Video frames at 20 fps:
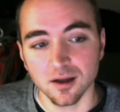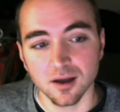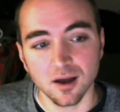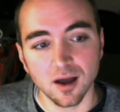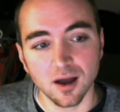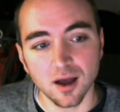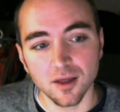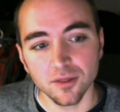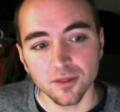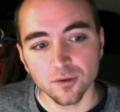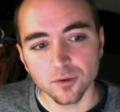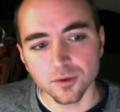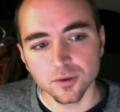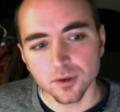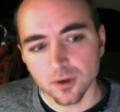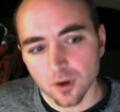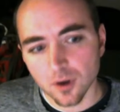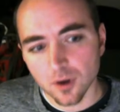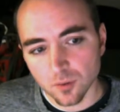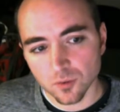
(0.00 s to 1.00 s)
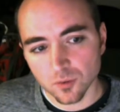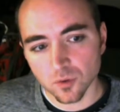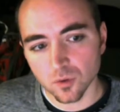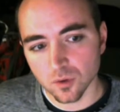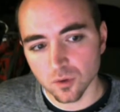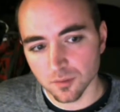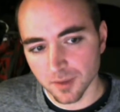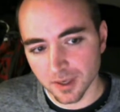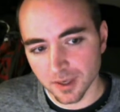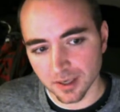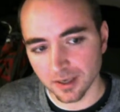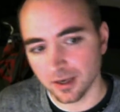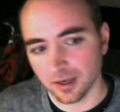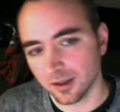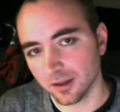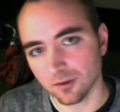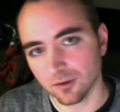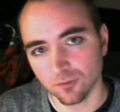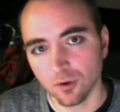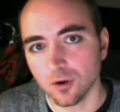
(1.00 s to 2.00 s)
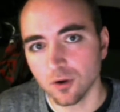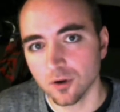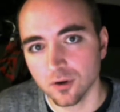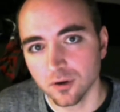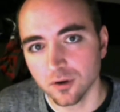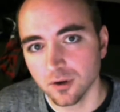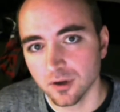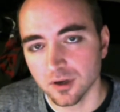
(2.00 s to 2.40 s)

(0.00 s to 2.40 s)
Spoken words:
I thought, I'm cool, I'm not eating anything wrong.